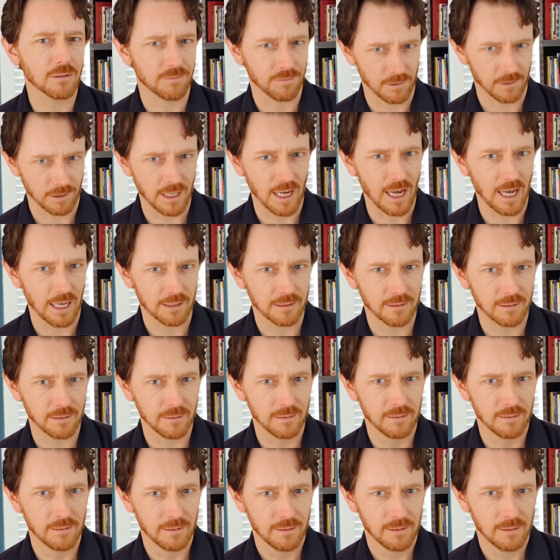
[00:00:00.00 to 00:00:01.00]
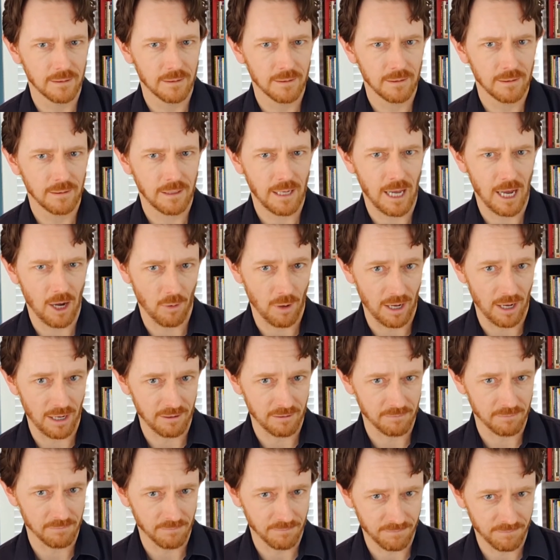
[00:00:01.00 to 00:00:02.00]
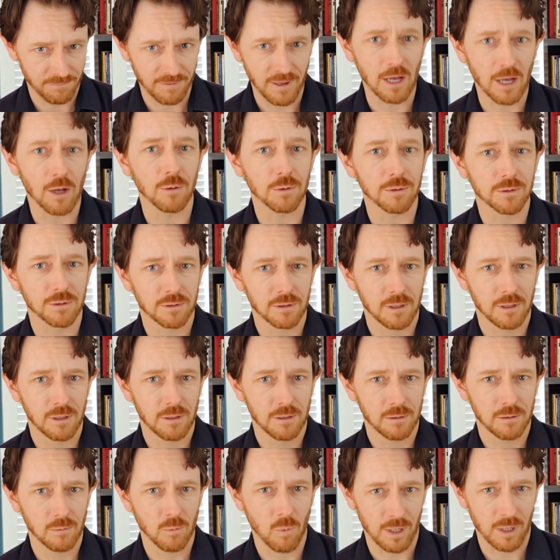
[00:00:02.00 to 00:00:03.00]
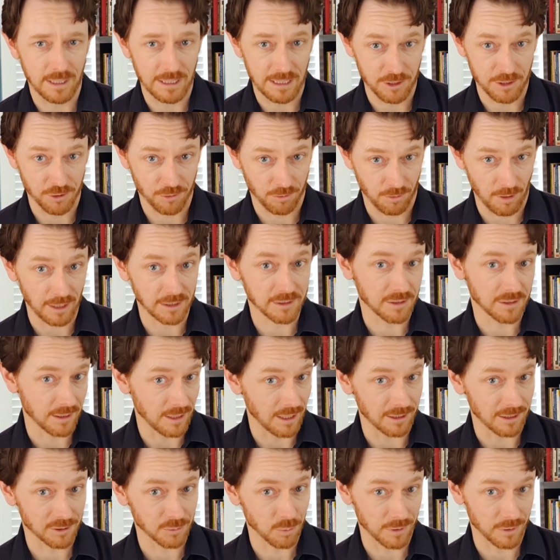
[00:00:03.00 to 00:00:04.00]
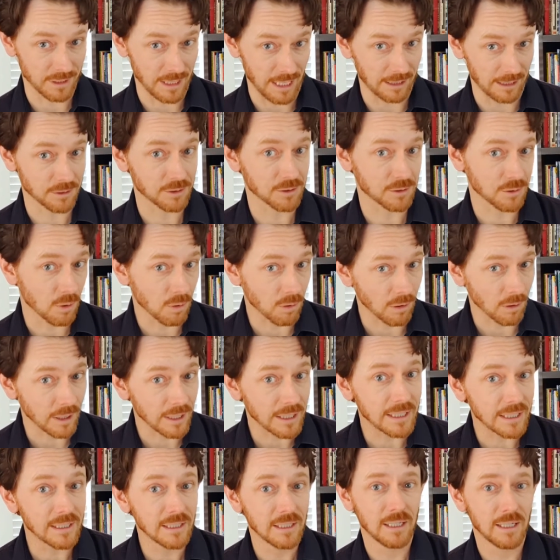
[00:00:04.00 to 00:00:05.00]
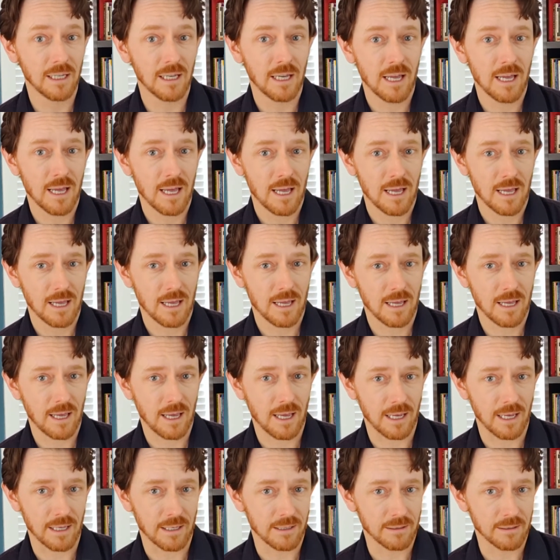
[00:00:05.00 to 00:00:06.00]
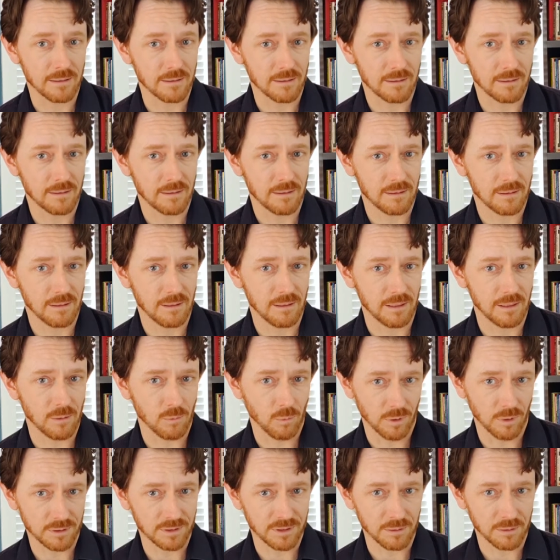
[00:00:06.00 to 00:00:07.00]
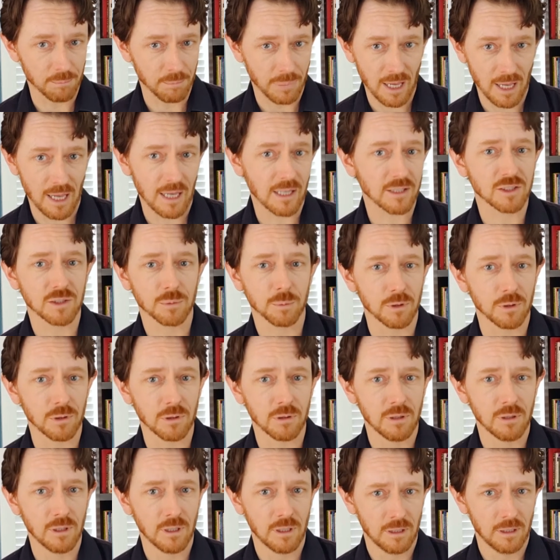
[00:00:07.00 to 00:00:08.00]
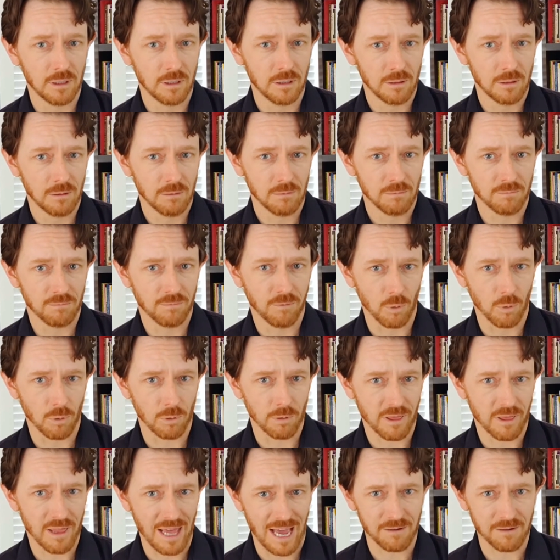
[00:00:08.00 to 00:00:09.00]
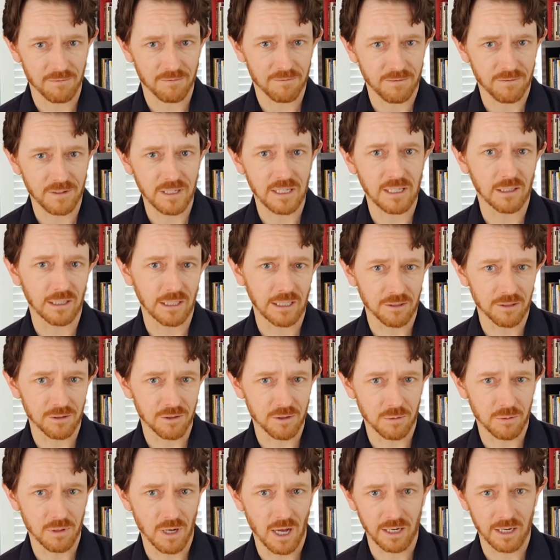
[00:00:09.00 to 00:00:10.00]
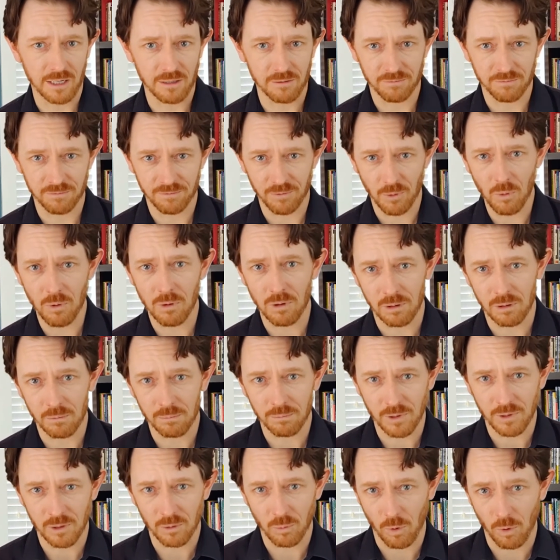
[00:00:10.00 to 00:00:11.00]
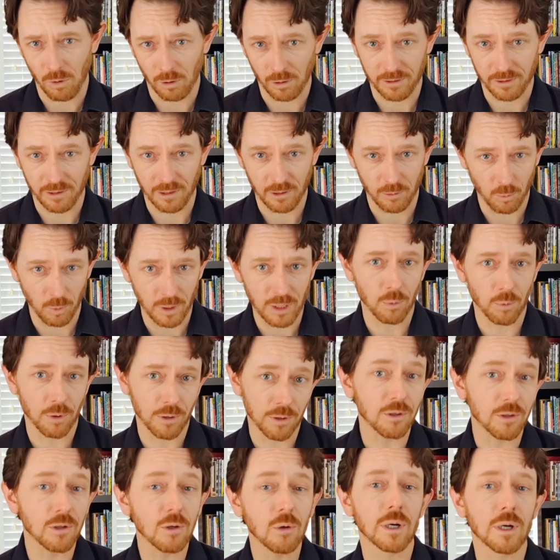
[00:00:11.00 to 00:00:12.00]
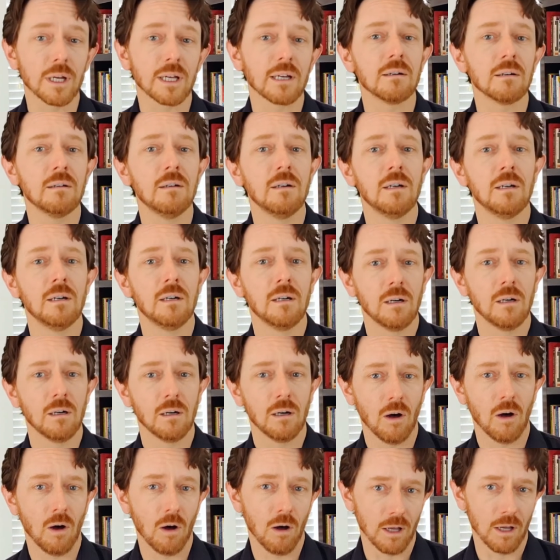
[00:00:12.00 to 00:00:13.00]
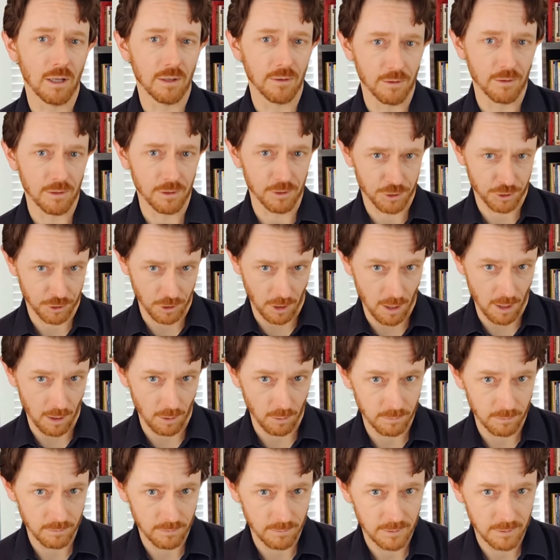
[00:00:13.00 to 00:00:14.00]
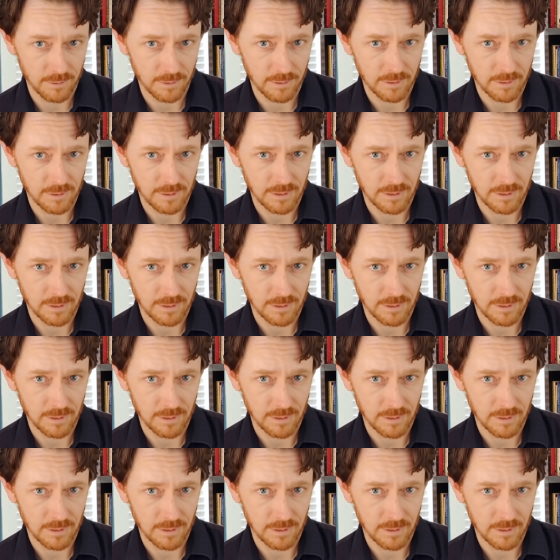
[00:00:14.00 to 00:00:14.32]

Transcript: forgotten how I felt when he trusted us with that story. And it was impossible for that feeling to not inform the work that we were doing on the show. Your